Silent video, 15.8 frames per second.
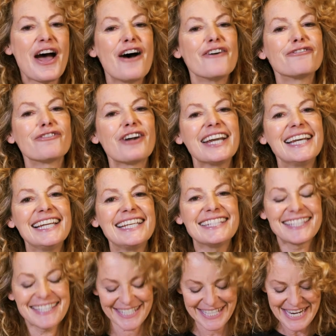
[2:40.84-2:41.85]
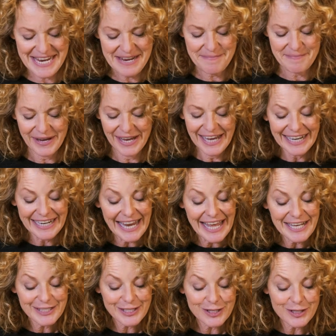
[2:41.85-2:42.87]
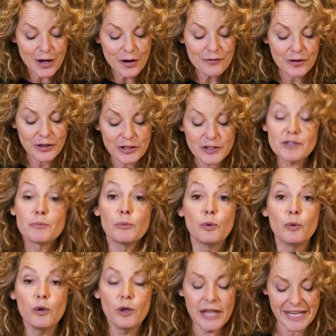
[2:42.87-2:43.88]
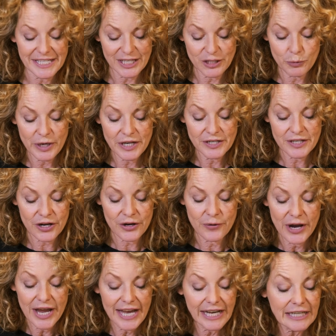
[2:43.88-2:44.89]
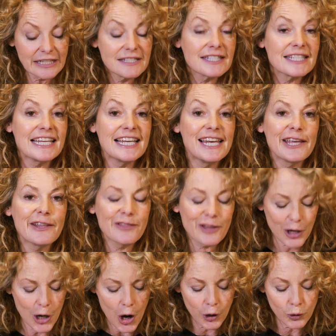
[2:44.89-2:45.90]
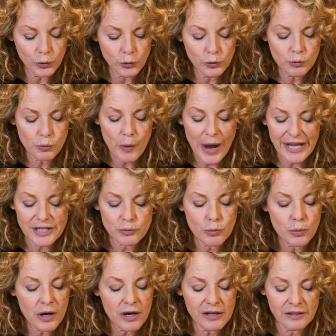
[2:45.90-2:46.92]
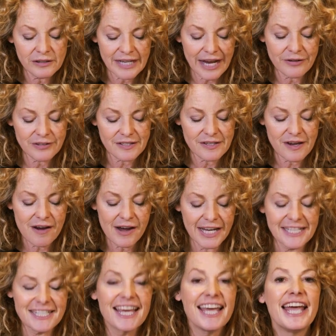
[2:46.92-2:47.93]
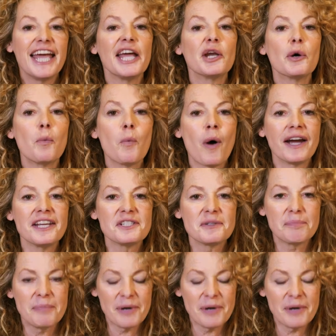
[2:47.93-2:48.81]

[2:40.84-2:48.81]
A friendly steam glazes over the small leaded window, concealing the cold, wet world outside in a white